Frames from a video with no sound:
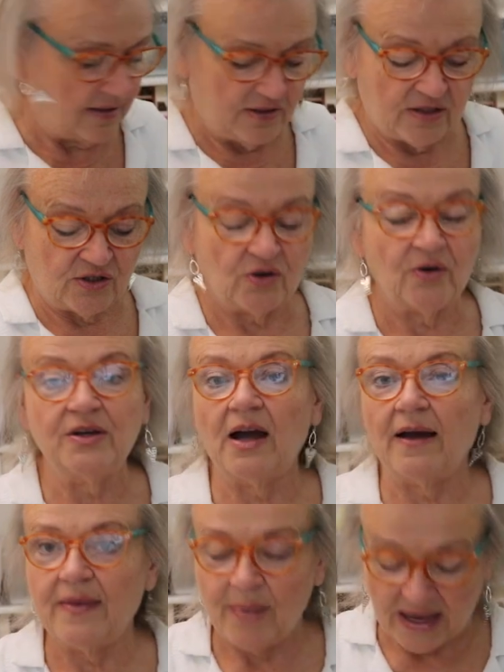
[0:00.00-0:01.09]
just showing you
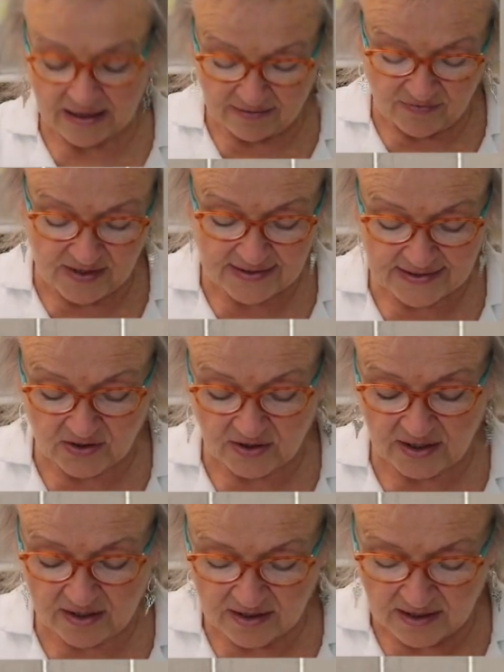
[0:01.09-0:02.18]
on the back of this
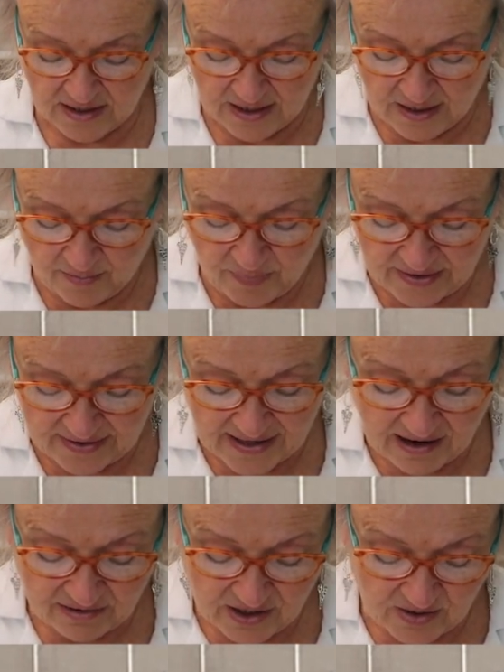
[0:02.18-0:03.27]
card, but look
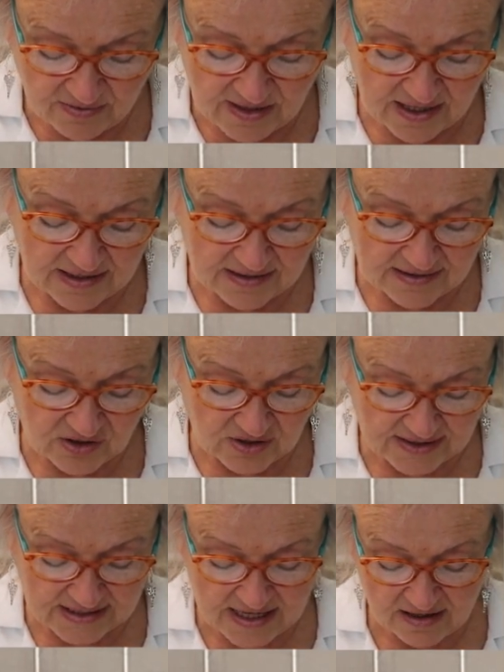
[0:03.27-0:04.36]
how cute that is
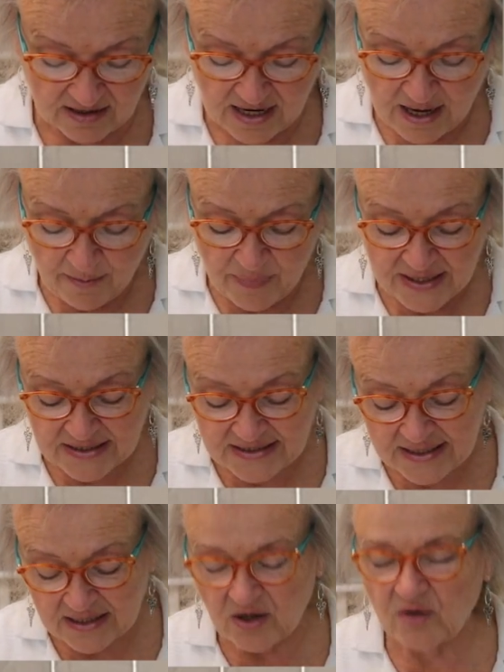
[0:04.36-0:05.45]
just here. But it
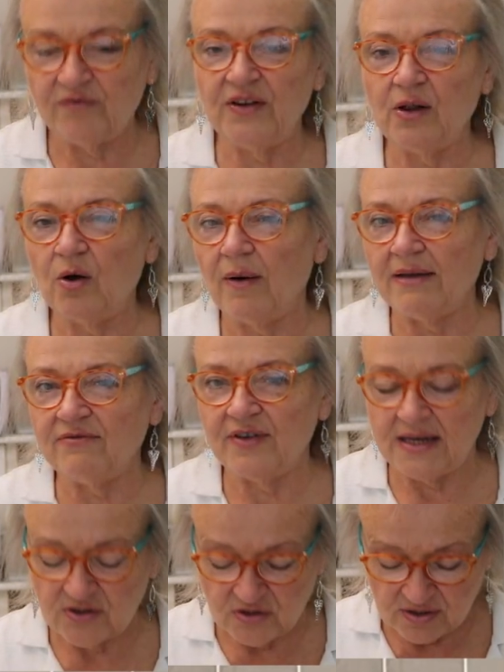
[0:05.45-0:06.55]
didn't feel quite
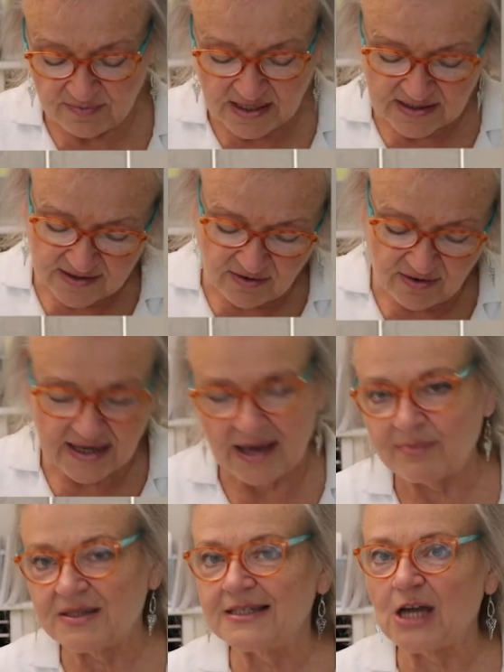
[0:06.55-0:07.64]
finished to me, so I
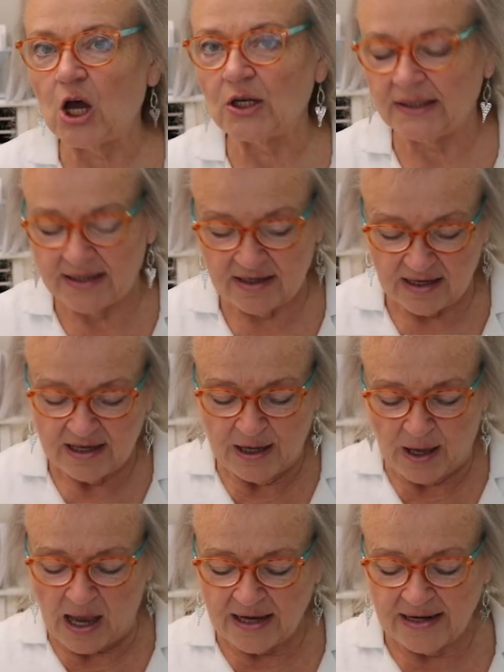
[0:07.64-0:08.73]
kept dawdling,
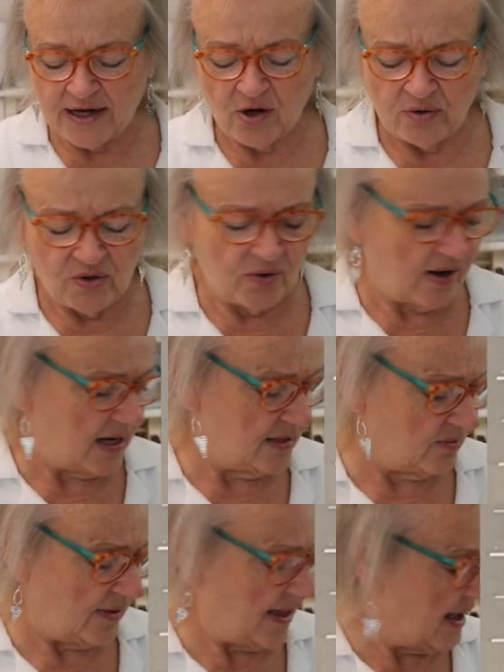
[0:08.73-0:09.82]
and I know you guys
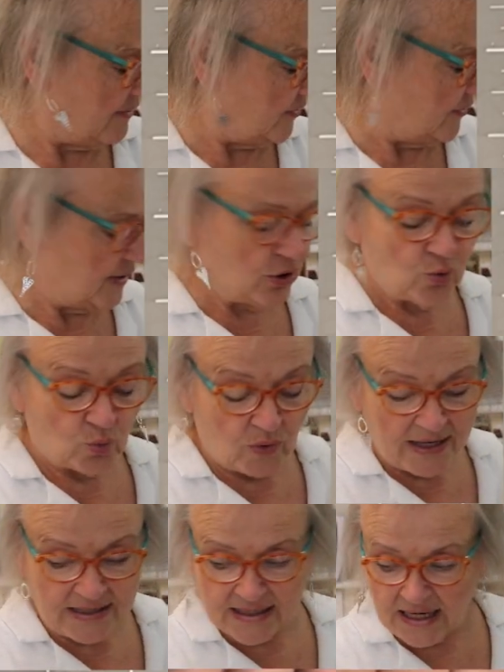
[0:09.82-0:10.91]
will have
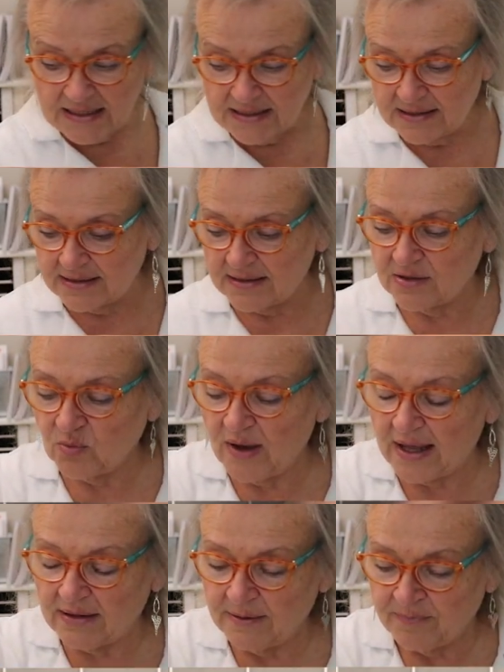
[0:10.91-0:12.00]
great ideas as
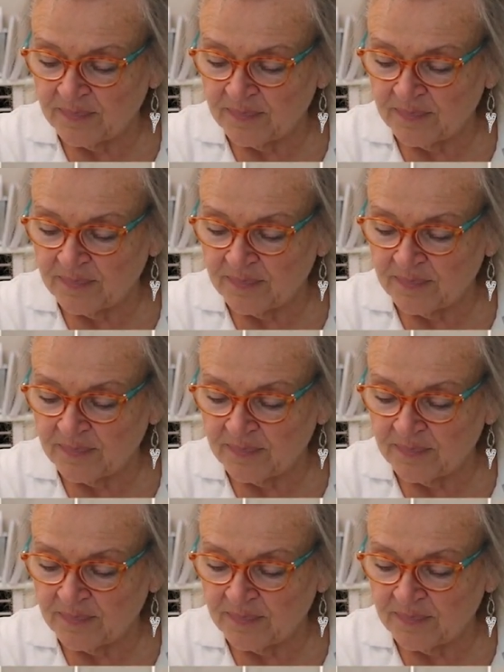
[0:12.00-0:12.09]
well.